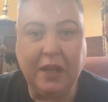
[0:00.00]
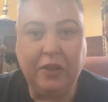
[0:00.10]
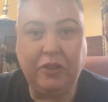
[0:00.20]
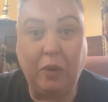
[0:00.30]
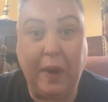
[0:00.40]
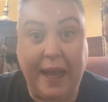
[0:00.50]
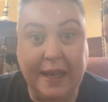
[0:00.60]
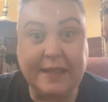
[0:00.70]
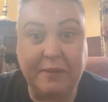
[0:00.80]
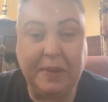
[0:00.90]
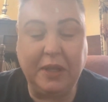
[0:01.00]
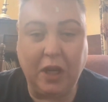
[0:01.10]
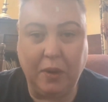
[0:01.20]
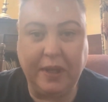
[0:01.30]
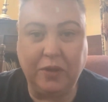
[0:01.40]
So as I've been
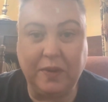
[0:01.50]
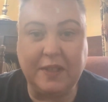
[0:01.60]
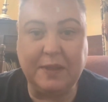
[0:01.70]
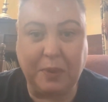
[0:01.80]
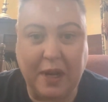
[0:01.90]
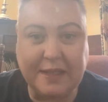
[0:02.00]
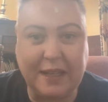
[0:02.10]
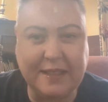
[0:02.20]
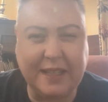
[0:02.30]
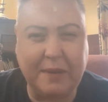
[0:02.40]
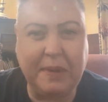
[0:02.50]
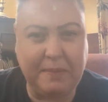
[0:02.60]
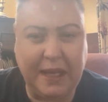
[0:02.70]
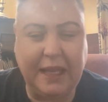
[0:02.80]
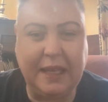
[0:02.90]
going through this process, I've been
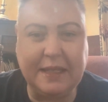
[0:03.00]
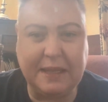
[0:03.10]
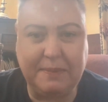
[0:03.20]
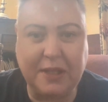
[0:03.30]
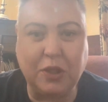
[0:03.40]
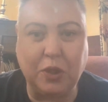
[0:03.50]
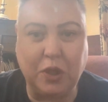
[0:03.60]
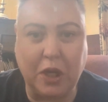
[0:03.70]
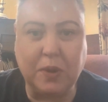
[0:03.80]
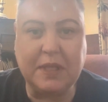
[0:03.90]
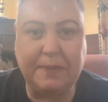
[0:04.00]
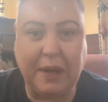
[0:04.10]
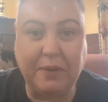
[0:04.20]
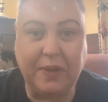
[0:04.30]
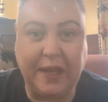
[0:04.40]
making some mental notes
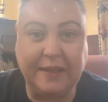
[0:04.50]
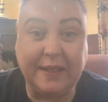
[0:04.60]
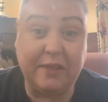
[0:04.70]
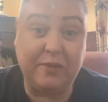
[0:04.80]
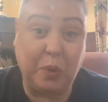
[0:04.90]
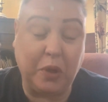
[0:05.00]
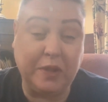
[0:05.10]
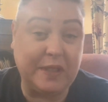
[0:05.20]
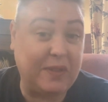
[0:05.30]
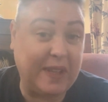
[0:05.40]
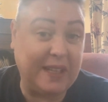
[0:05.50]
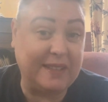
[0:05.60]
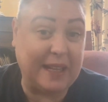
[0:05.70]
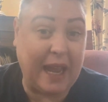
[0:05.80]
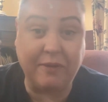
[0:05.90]
about things that have worked and things
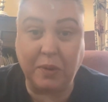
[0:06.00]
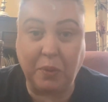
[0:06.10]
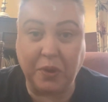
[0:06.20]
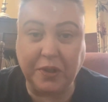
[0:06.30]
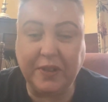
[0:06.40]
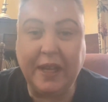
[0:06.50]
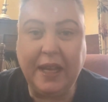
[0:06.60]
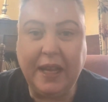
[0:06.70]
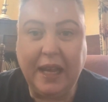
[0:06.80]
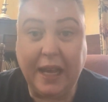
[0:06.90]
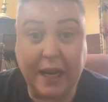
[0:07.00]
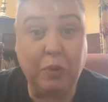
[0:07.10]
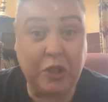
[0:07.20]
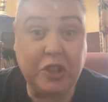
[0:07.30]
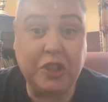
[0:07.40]
that haven't worked, and I
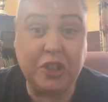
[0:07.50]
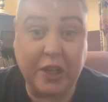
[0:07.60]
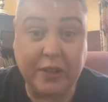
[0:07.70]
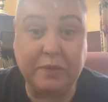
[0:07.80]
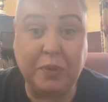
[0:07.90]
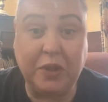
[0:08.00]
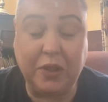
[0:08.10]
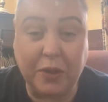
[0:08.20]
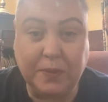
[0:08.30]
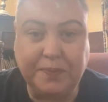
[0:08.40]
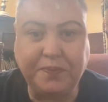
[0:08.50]
wish to share them with you.